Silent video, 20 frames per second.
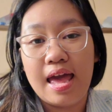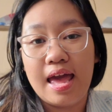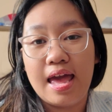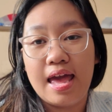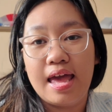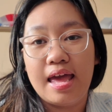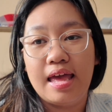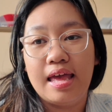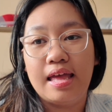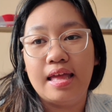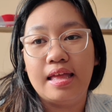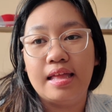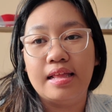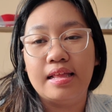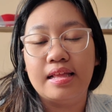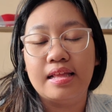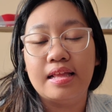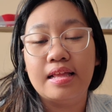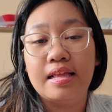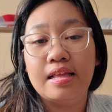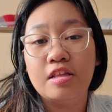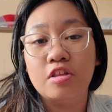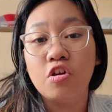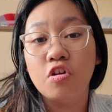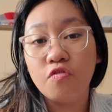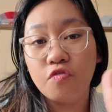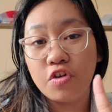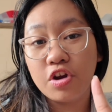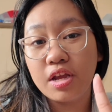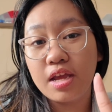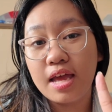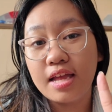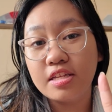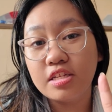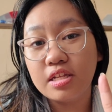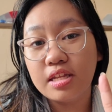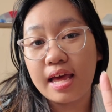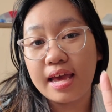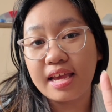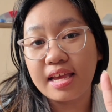and don't forget
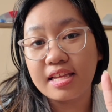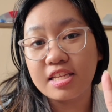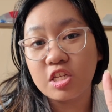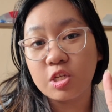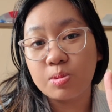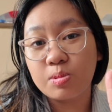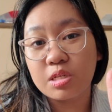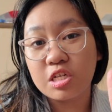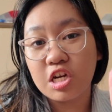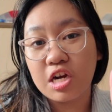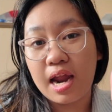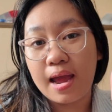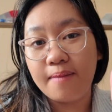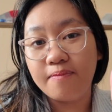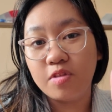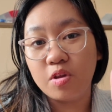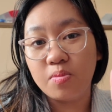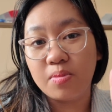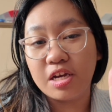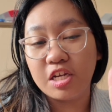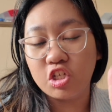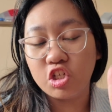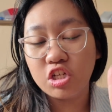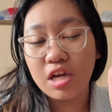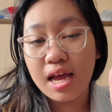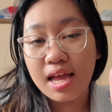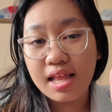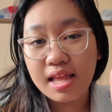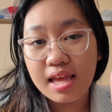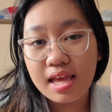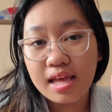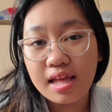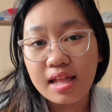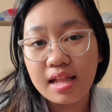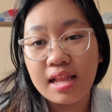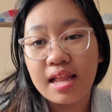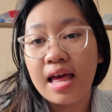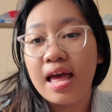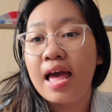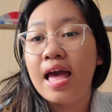to like and subscribe to my
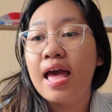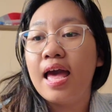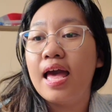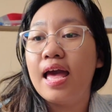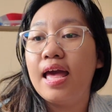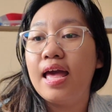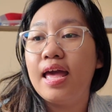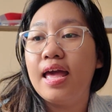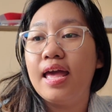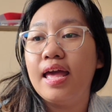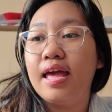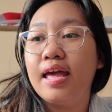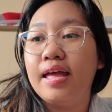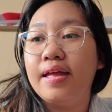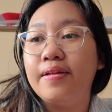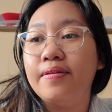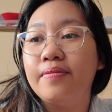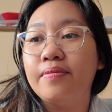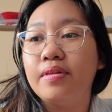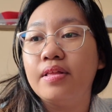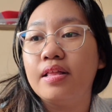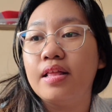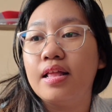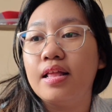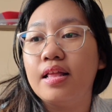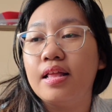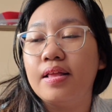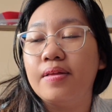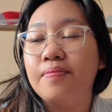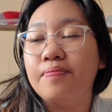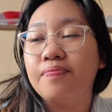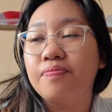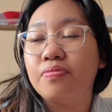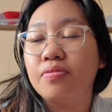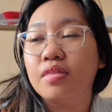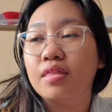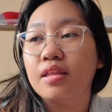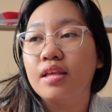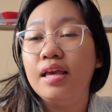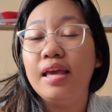channel. And
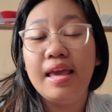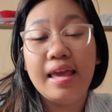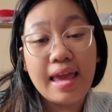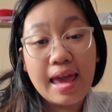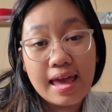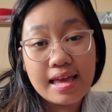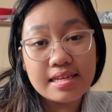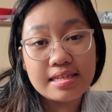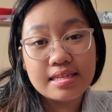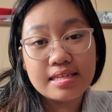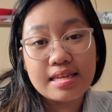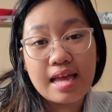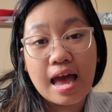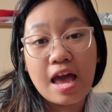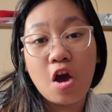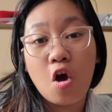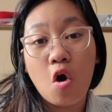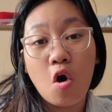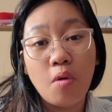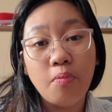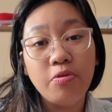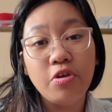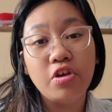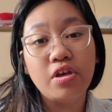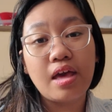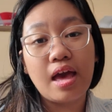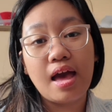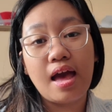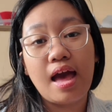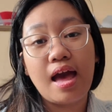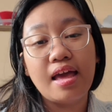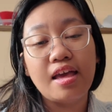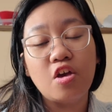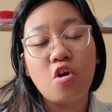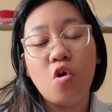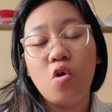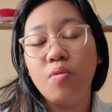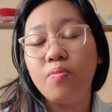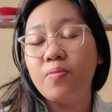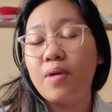yes, I hope
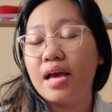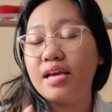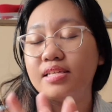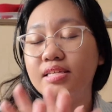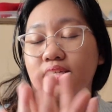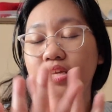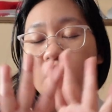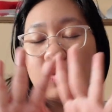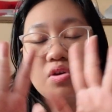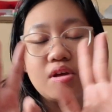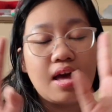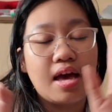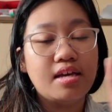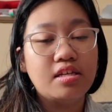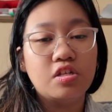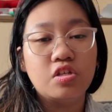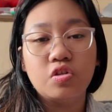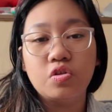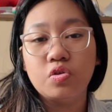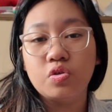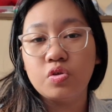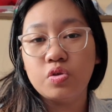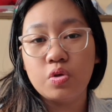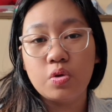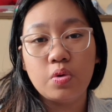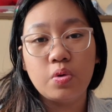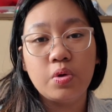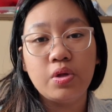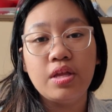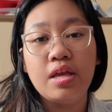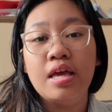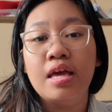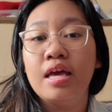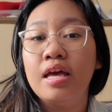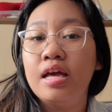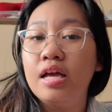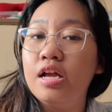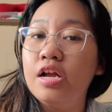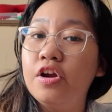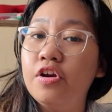I see you guys soon
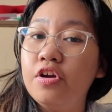here